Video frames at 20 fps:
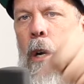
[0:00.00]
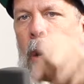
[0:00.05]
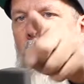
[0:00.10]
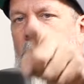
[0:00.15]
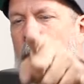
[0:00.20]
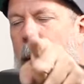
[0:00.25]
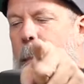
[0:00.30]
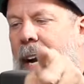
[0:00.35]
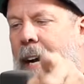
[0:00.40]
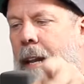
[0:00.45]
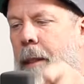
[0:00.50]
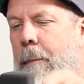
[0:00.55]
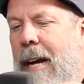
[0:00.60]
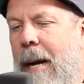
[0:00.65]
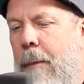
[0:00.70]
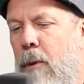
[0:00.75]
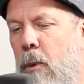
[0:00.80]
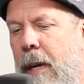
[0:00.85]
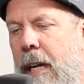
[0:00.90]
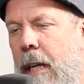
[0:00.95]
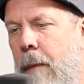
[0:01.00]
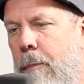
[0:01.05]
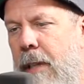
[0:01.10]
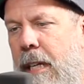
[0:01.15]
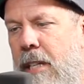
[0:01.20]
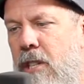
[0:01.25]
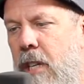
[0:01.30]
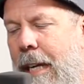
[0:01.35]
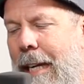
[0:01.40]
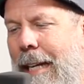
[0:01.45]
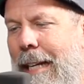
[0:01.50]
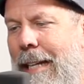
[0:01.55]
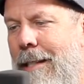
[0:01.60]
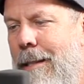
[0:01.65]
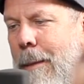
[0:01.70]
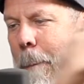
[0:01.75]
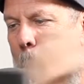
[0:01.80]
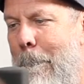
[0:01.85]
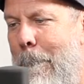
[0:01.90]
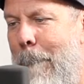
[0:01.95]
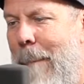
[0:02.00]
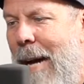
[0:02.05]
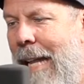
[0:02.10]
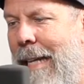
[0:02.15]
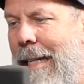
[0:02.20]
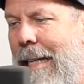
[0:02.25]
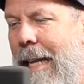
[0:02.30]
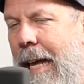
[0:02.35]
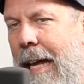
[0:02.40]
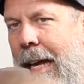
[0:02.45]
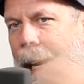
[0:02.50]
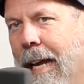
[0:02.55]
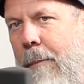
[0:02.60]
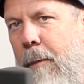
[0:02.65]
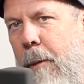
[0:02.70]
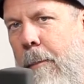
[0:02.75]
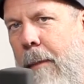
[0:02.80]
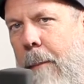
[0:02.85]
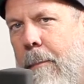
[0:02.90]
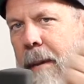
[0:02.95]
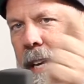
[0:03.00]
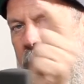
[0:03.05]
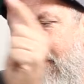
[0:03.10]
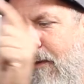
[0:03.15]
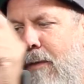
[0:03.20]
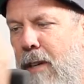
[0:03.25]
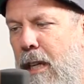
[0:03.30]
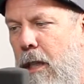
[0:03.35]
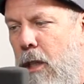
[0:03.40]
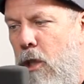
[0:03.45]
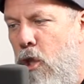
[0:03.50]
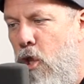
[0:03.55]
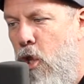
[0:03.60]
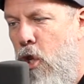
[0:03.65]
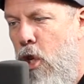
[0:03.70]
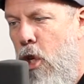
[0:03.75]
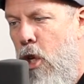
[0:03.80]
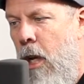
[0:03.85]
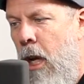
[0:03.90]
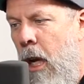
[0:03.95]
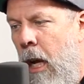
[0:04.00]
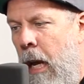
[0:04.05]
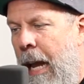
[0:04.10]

Welcome back to the Bible Reading Project. It is Monday. I'm with my best friend, Hefe